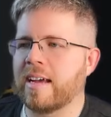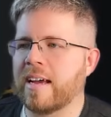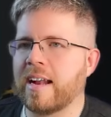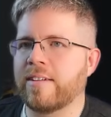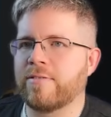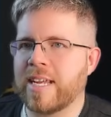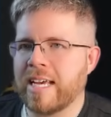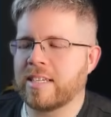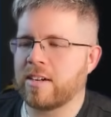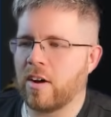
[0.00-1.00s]
It kind of
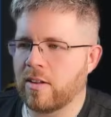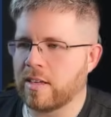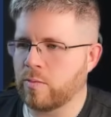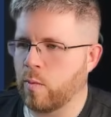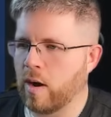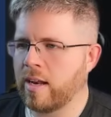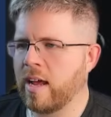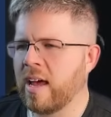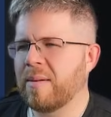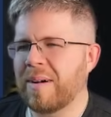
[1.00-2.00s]
takes it all as one,
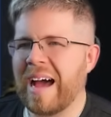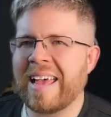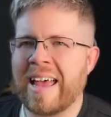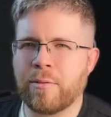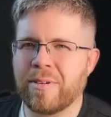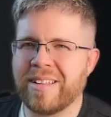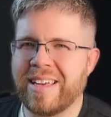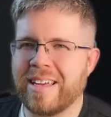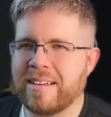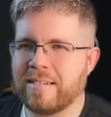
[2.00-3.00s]
but I can't
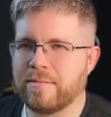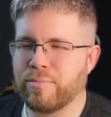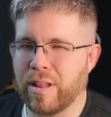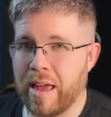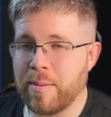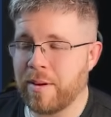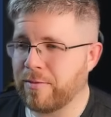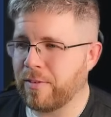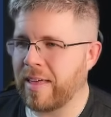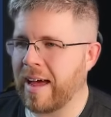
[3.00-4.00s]
really blame it
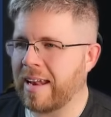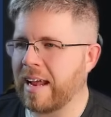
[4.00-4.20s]
for that.